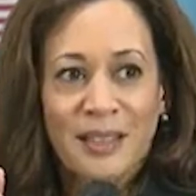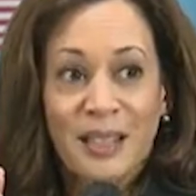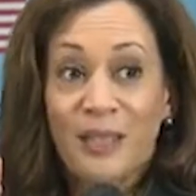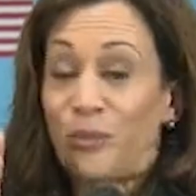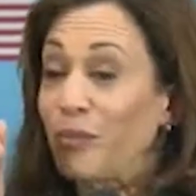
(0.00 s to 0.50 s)

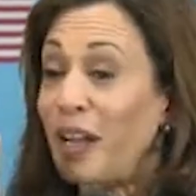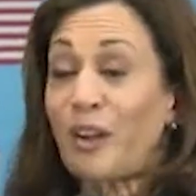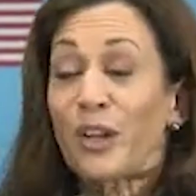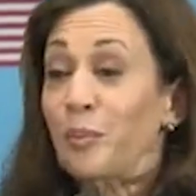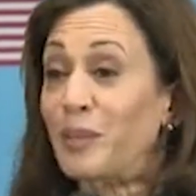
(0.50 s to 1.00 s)

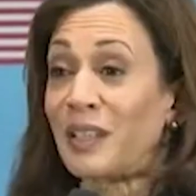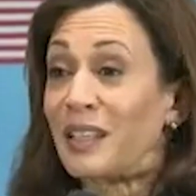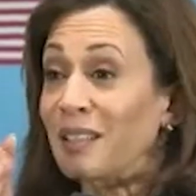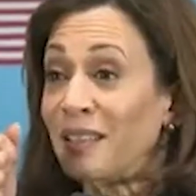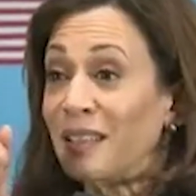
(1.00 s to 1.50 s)

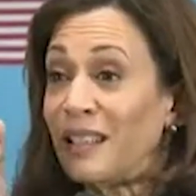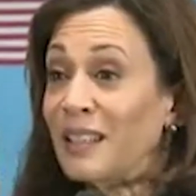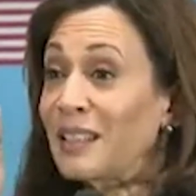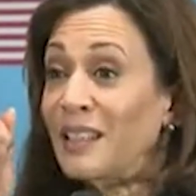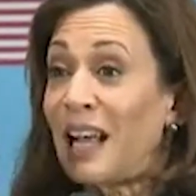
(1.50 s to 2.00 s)
Invariably,
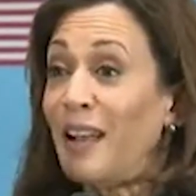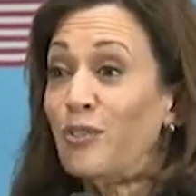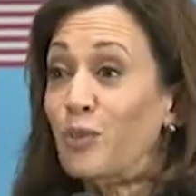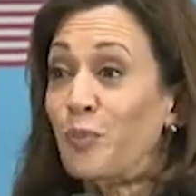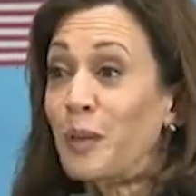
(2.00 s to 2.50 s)
in the
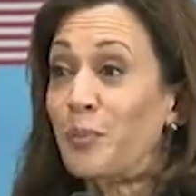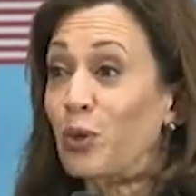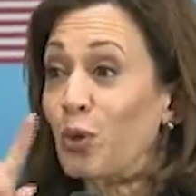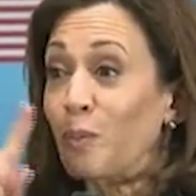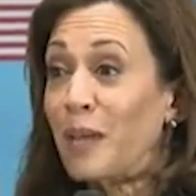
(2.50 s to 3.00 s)
lives of people
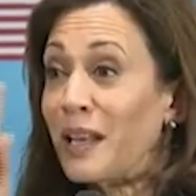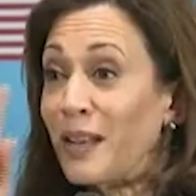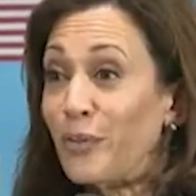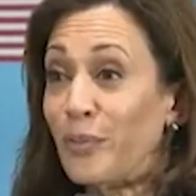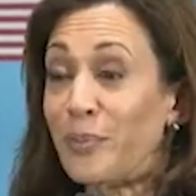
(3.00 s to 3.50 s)
you may
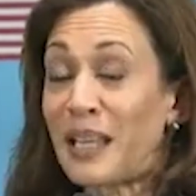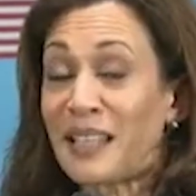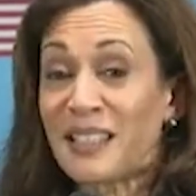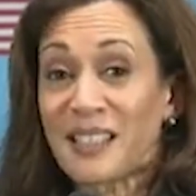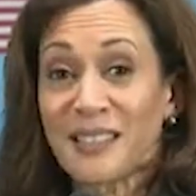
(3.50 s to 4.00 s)
never
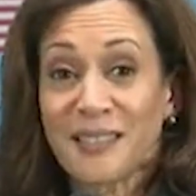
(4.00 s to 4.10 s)
meet.